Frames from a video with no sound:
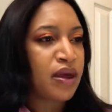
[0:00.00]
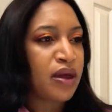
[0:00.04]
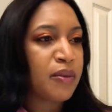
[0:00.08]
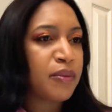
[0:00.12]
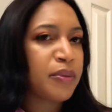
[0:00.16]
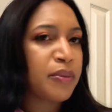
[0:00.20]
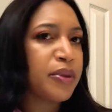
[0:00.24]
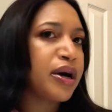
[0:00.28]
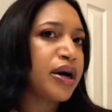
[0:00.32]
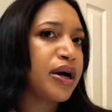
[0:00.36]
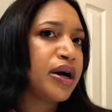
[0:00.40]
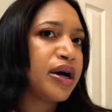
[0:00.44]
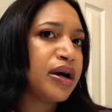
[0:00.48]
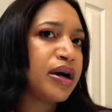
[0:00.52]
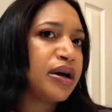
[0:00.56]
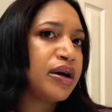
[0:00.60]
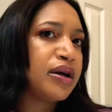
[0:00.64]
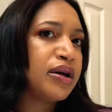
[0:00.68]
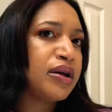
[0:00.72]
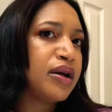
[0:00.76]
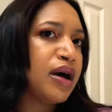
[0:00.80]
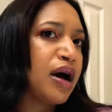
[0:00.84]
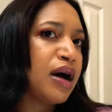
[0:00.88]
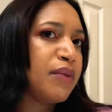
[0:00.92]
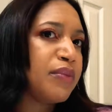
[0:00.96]

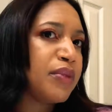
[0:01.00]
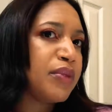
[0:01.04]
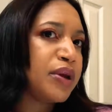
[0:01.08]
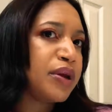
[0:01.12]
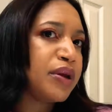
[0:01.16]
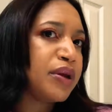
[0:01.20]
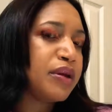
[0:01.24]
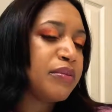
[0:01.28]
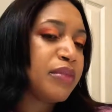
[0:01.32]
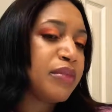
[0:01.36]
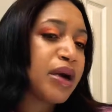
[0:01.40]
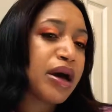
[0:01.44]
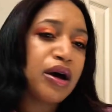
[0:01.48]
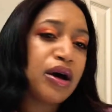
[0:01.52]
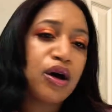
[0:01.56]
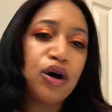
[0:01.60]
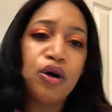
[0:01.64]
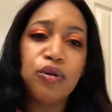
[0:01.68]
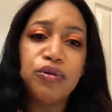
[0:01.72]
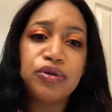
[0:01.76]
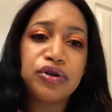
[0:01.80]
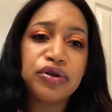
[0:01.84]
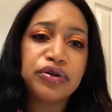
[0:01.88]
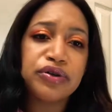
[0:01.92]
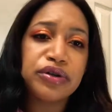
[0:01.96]
But, I mean, my
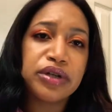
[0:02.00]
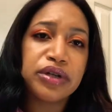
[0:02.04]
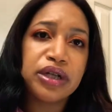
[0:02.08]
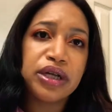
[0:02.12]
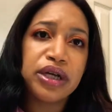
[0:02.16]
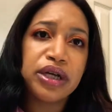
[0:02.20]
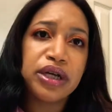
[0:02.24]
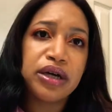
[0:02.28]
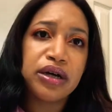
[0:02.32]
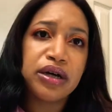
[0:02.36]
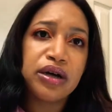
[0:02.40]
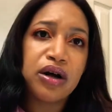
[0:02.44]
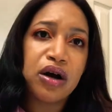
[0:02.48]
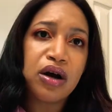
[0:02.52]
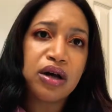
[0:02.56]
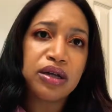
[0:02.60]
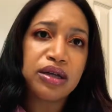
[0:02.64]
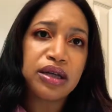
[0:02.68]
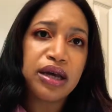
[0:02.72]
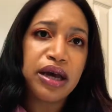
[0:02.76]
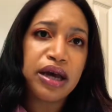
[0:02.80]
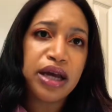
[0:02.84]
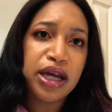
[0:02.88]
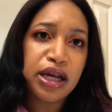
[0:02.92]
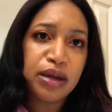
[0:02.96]
hopes for the
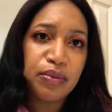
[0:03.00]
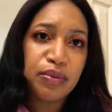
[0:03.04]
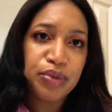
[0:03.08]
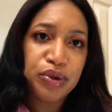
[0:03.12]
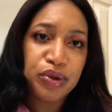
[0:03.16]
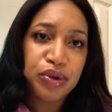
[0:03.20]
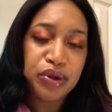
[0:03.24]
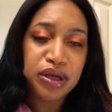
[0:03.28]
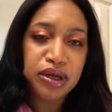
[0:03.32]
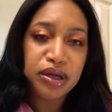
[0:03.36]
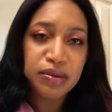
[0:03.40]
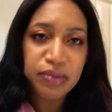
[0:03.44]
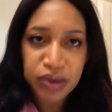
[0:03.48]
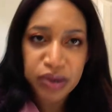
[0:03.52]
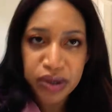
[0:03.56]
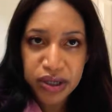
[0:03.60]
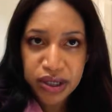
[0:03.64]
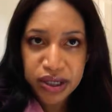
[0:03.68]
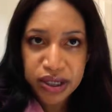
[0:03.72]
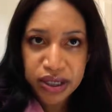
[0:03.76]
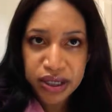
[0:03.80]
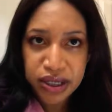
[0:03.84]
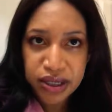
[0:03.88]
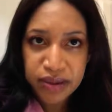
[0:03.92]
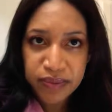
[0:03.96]
online beauty
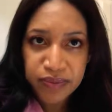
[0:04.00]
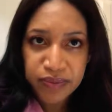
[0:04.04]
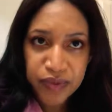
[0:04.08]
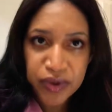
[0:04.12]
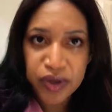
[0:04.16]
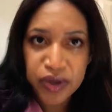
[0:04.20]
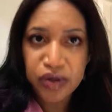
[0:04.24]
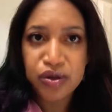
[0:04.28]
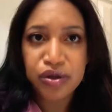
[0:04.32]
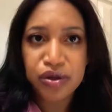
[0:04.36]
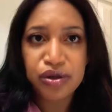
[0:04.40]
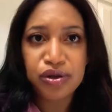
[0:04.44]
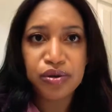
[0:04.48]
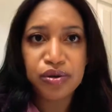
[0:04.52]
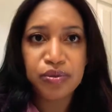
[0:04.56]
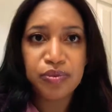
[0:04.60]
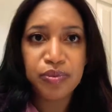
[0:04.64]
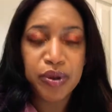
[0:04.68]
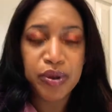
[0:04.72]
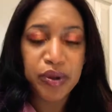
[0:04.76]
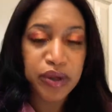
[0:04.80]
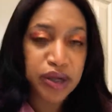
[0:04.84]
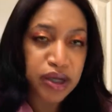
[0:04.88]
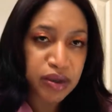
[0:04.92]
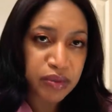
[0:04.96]
community, the YouTube
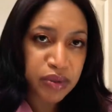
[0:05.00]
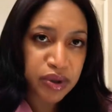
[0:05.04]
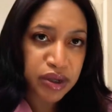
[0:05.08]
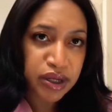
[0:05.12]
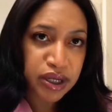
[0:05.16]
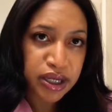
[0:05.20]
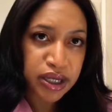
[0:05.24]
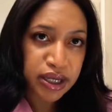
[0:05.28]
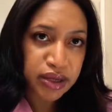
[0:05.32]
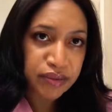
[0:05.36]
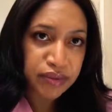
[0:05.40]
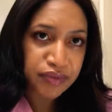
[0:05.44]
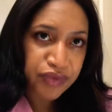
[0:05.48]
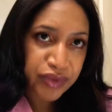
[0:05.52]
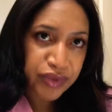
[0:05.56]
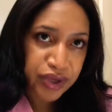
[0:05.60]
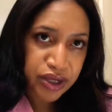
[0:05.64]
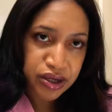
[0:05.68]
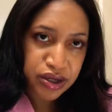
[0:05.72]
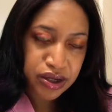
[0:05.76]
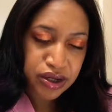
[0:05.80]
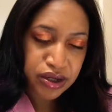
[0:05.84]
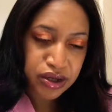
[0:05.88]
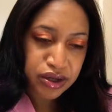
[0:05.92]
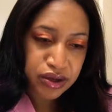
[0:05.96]
beauty community,
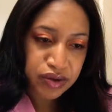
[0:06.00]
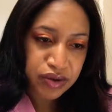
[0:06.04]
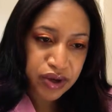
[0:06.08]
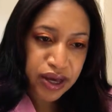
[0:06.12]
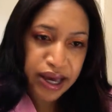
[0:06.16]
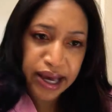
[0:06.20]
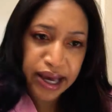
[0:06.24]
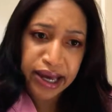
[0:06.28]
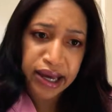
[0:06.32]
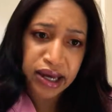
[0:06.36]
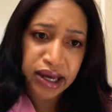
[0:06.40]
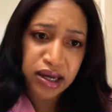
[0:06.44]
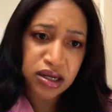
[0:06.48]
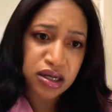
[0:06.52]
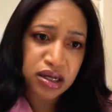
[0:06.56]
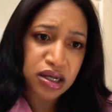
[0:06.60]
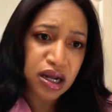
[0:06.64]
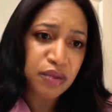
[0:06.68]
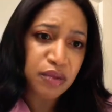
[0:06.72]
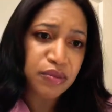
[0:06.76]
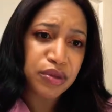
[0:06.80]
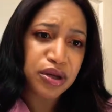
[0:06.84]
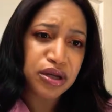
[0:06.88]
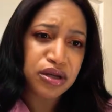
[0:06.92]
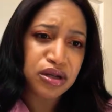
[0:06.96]
is A, to
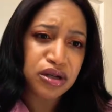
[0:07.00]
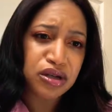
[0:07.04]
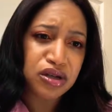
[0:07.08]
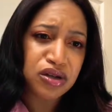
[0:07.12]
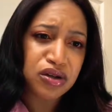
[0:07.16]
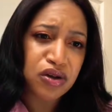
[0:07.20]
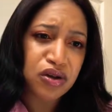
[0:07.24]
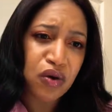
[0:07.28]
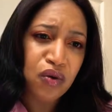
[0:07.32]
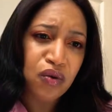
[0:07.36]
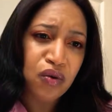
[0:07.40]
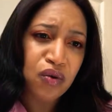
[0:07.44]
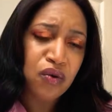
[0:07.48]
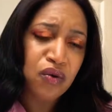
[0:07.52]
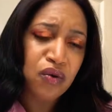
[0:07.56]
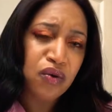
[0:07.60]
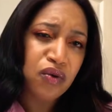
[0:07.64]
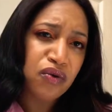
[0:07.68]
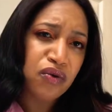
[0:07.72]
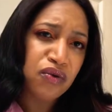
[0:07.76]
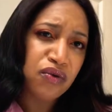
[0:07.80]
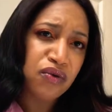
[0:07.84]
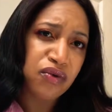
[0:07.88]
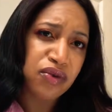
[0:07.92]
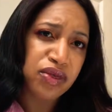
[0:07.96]
stop being so
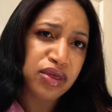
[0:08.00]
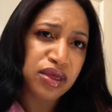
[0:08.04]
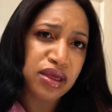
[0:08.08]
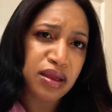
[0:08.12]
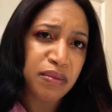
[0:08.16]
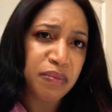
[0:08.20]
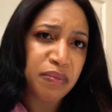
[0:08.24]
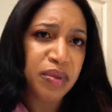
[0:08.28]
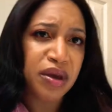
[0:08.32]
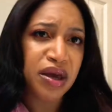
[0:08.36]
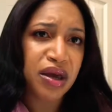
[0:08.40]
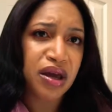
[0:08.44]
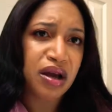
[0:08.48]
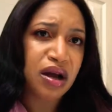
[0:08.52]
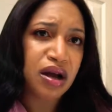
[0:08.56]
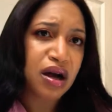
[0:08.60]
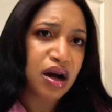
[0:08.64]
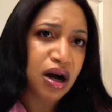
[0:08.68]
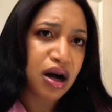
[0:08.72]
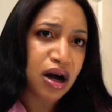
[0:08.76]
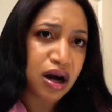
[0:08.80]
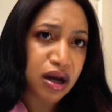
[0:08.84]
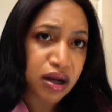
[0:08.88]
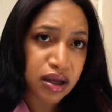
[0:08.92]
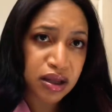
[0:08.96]
flipping
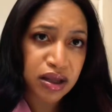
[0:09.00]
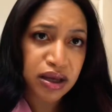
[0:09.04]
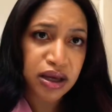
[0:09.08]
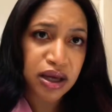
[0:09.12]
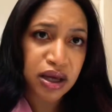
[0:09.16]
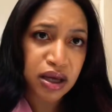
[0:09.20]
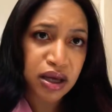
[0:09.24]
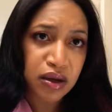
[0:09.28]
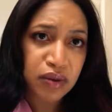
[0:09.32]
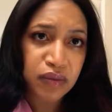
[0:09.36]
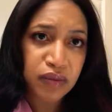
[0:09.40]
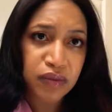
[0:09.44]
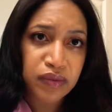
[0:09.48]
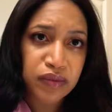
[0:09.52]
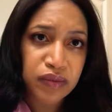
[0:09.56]
ugly.